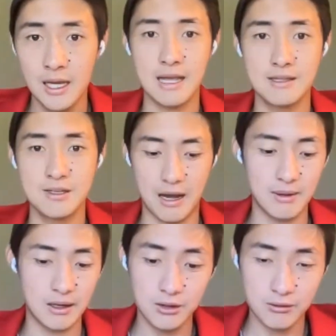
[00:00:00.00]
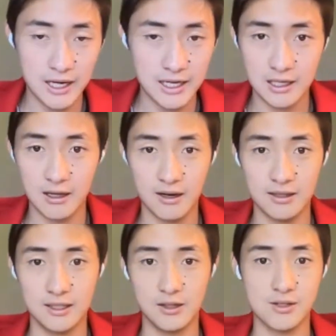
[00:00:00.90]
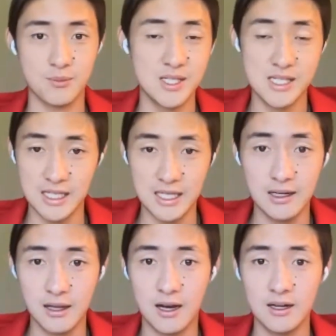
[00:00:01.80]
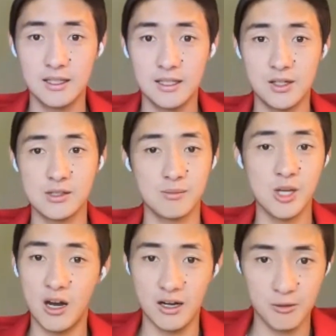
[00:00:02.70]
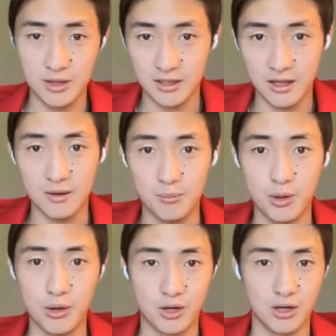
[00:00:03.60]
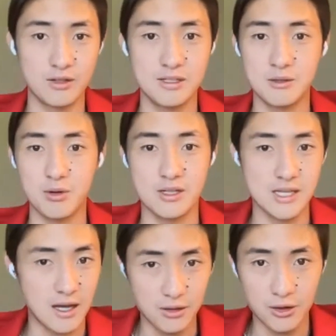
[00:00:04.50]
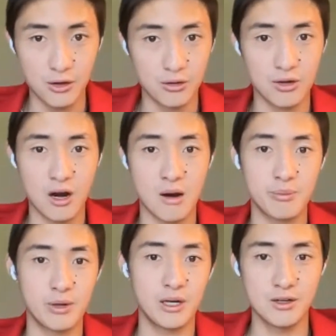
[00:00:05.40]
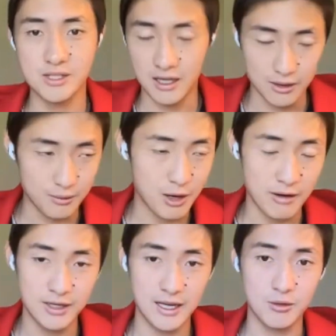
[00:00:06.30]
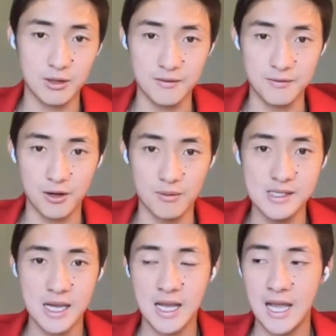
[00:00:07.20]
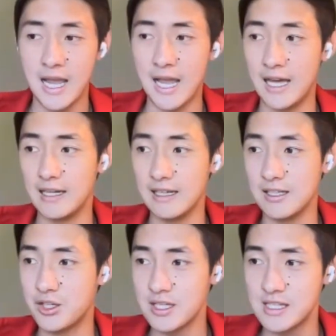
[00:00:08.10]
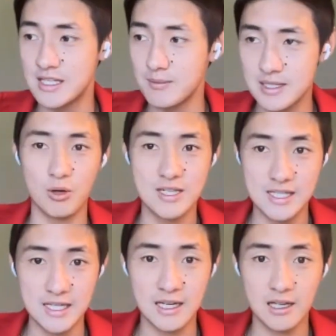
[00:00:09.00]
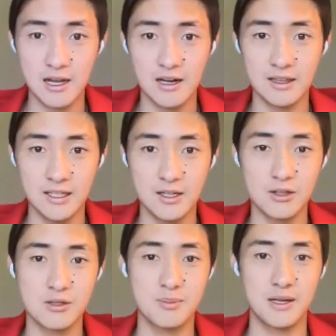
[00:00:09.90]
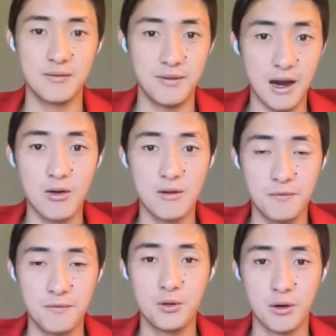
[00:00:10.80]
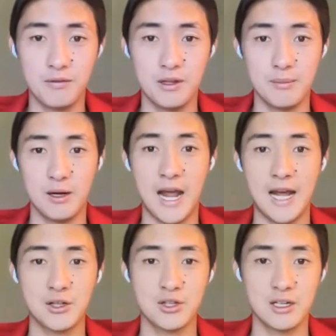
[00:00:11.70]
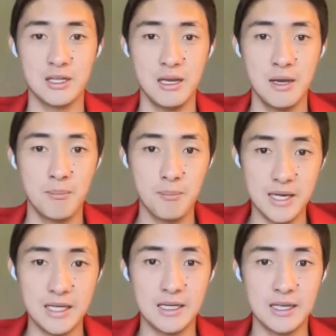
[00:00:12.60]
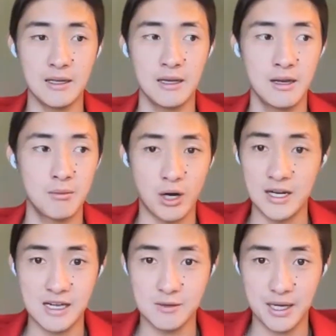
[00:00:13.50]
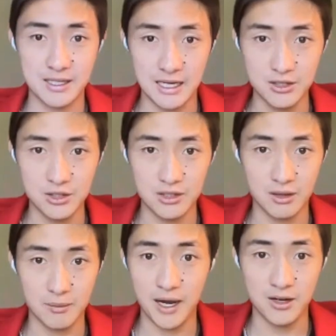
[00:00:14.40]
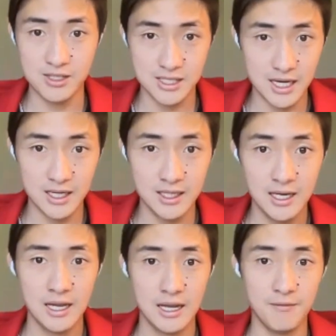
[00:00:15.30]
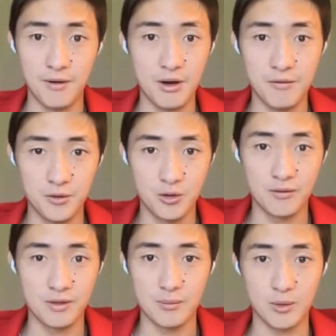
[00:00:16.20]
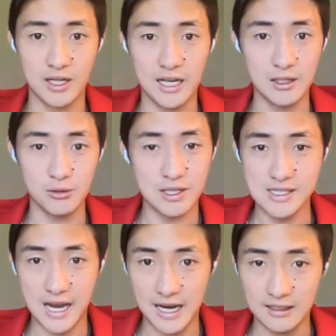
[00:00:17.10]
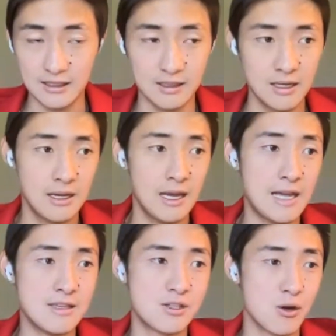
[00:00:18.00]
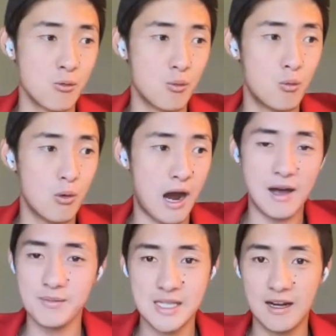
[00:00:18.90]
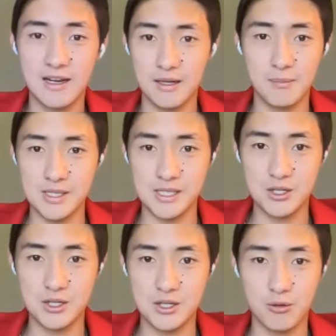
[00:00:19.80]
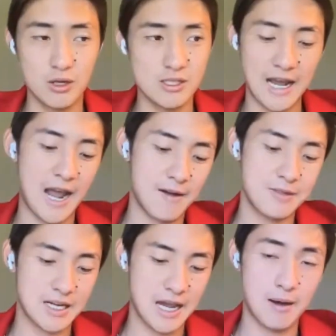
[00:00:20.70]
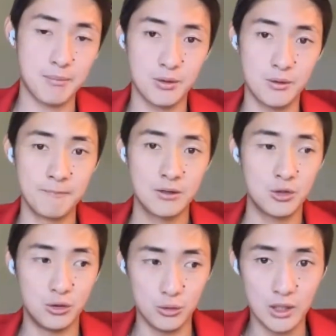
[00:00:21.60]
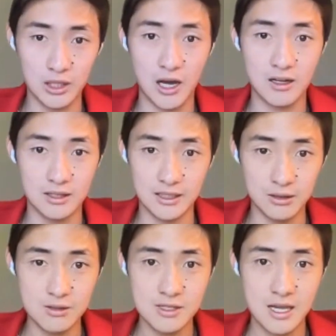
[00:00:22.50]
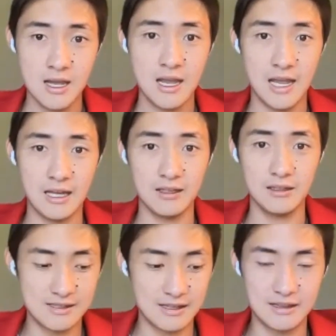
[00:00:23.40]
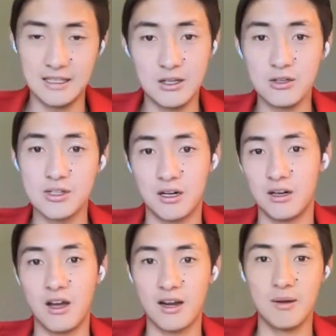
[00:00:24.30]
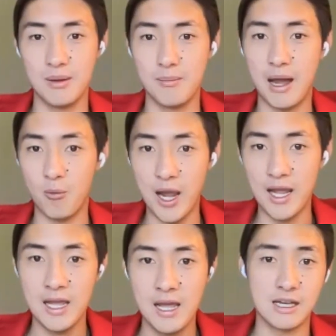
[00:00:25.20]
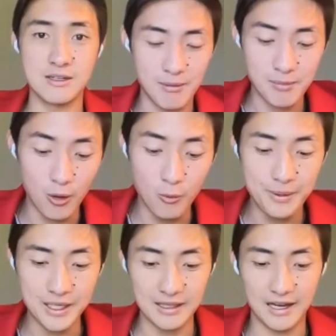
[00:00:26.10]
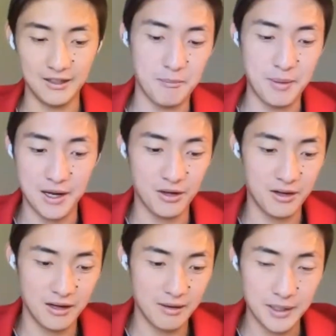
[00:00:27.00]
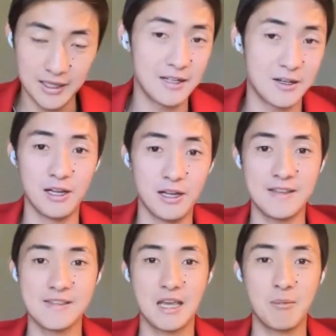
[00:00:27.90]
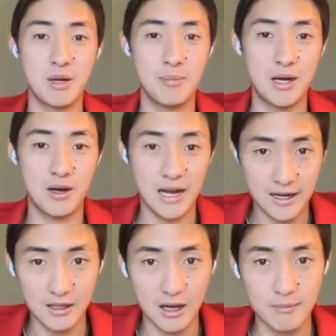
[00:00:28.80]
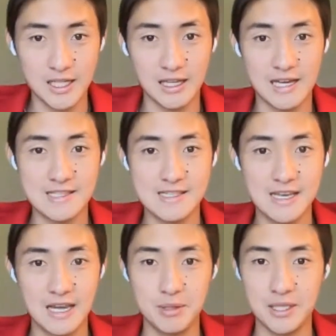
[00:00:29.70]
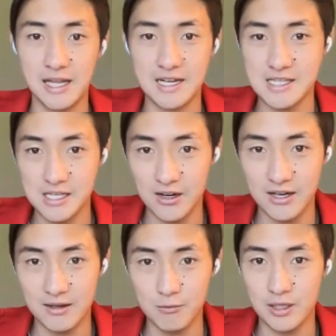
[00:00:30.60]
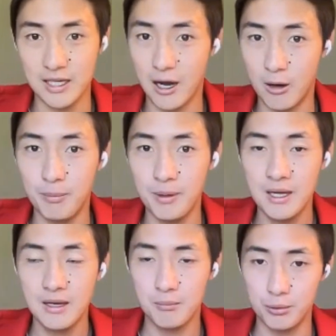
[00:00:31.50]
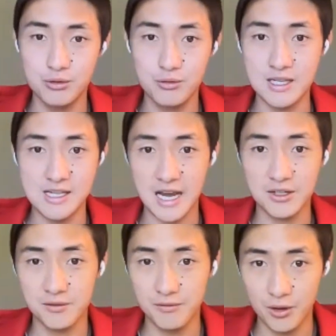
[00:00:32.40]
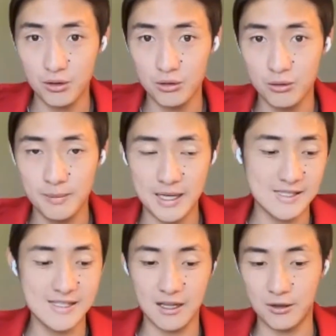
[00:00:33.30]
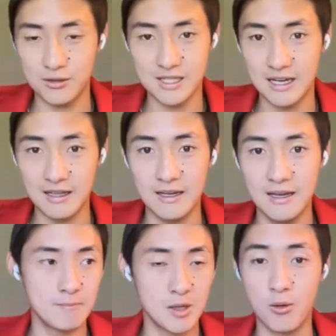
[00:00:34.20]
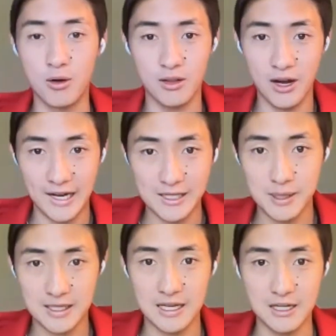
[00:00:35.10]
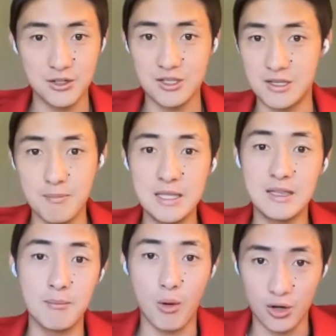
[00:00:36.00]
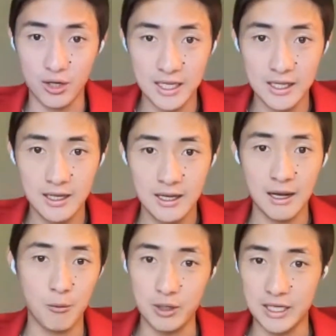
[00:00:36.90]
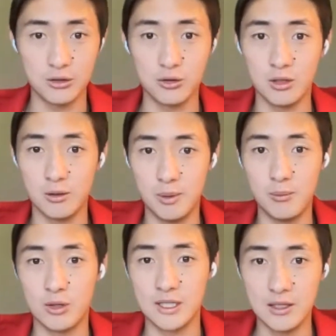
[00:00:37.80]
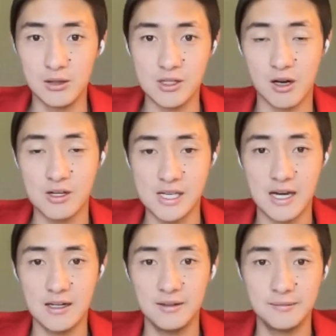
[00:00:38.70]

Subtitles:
And I'm underwriting a lot of deals. I'm seeing a lot of deals. I'm talking with a lot of brokers as well as other owner operators, other private equity firms. And it just seems we're seeing a lot of deals, but very few of them are actually meeting price expectation on the buyer side. And very few of them are getting transacted. And so I'm stuck in a position where I have the capital to do a lot of deals, and it's the deals that are not coming my way. And I'm hoping that a better political landscape and a better economic landscape in the next year can really help boost transaction volume and sellers can lower their expectations to meet the market and we can do a little bit more deals on our side.